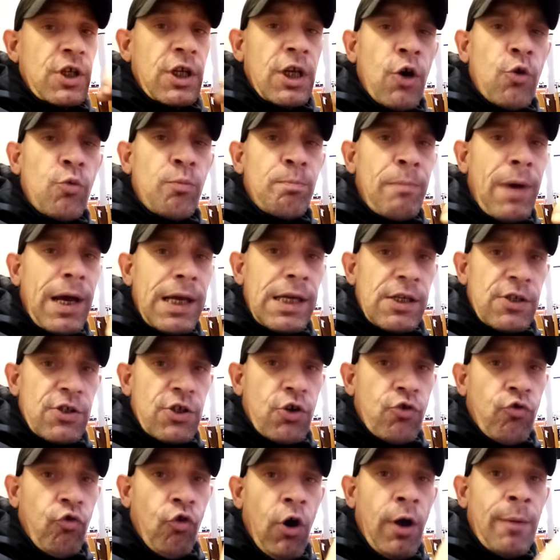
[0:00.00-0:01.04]
You know, mates
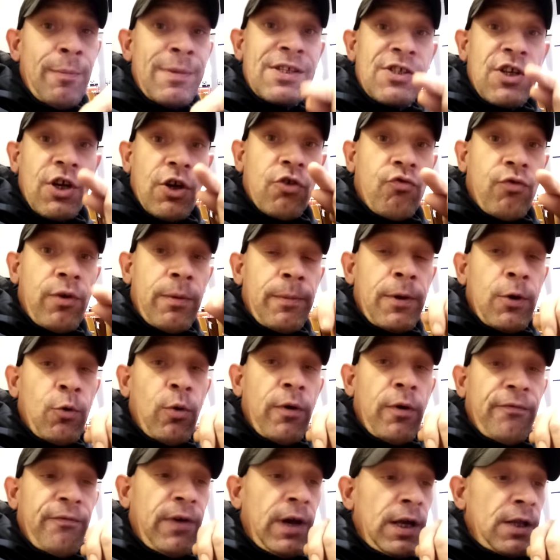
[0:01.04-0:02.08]
crime is a
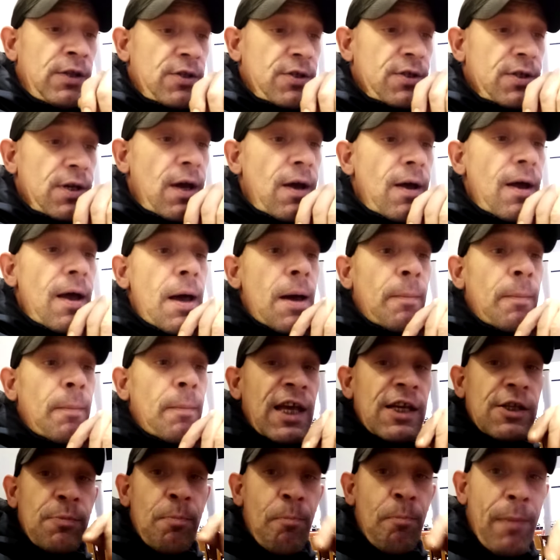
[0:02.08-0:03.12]
criminal offence.
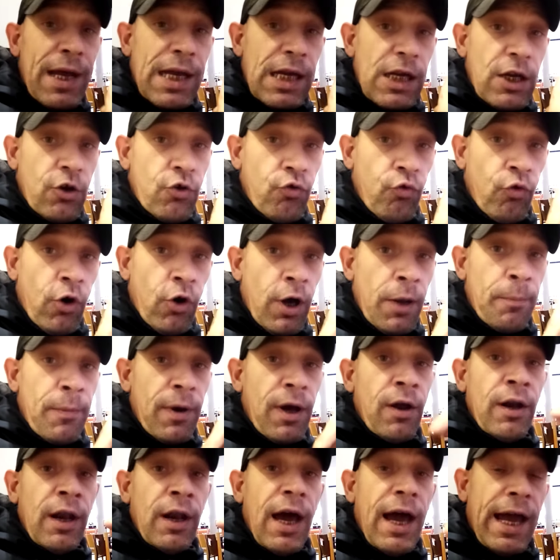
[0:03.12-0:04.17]
There's mate crime
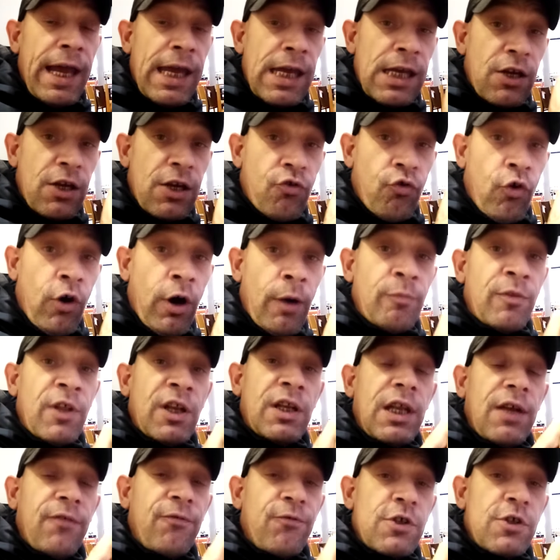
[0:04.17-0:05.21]
and hate crime. The
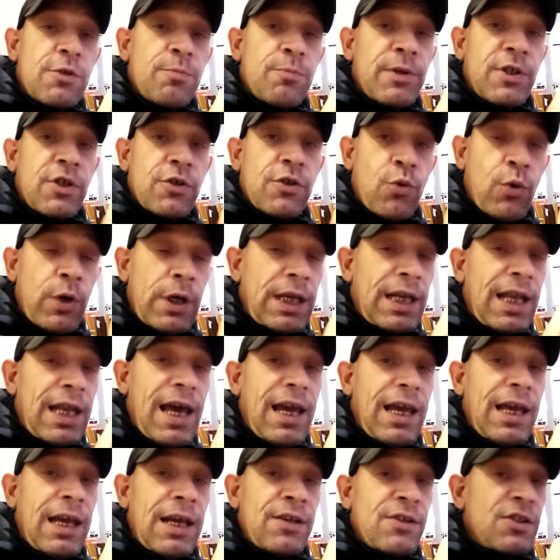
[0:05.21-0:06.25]
difference between
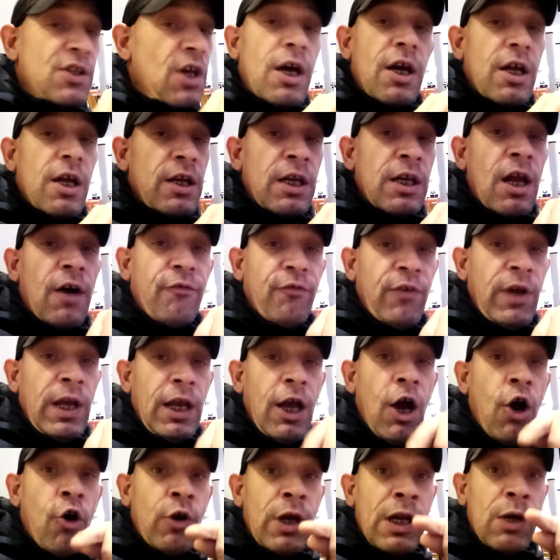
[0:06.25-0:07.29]
that is nothing.
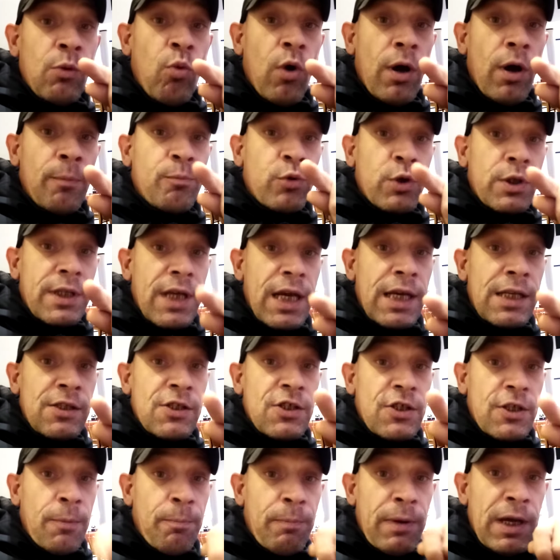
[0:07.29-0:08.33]
Only one
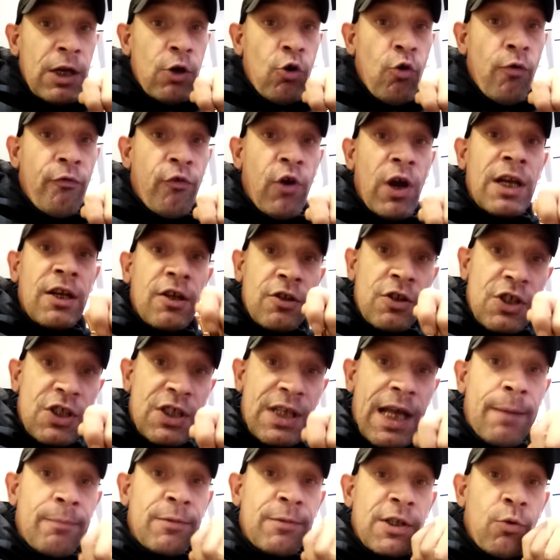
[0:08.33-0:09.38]
pretends to be your friend and
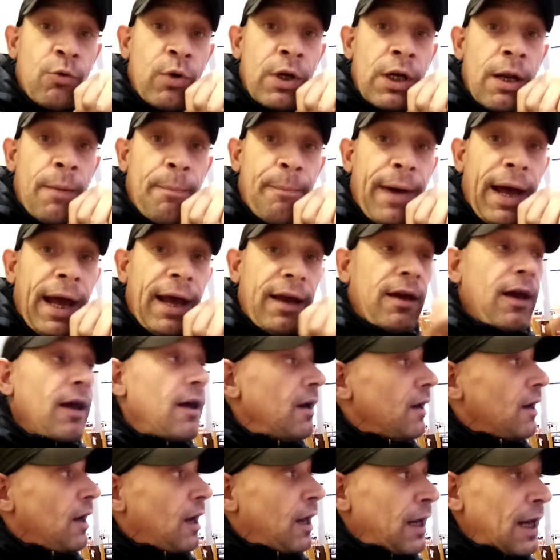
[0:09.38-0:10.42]
stabs you in the back.
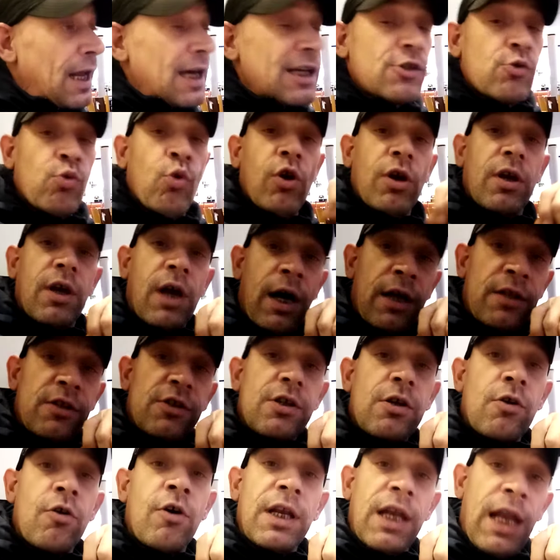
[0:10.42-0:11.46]
And that's what oh.
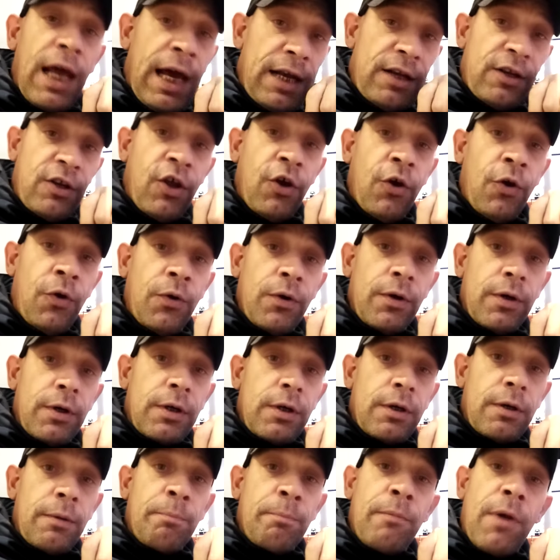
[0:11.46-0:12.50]
cunts like that do.
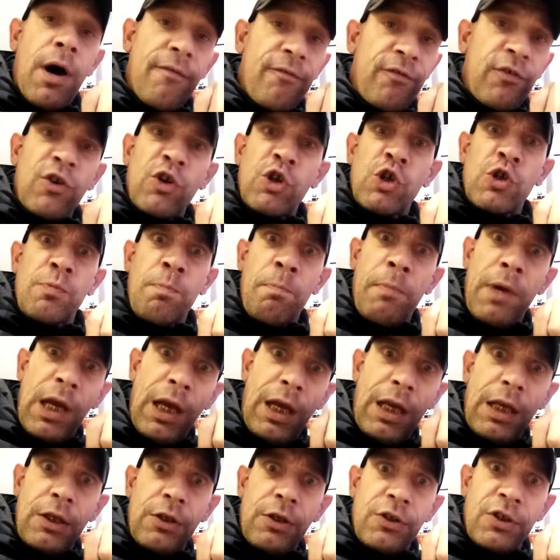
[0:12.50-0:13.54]
Mothers,
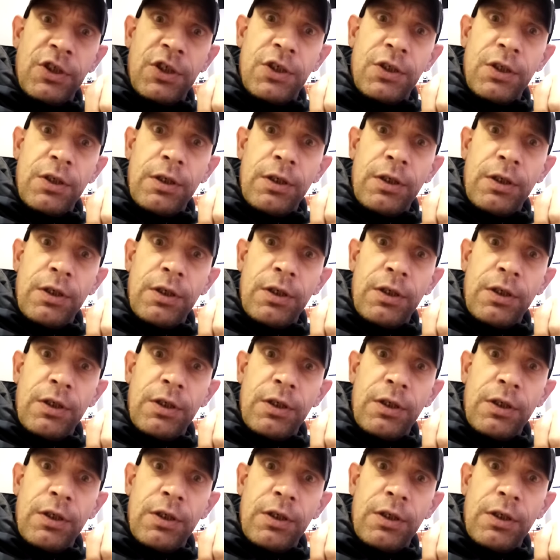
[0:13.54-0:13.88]
minge.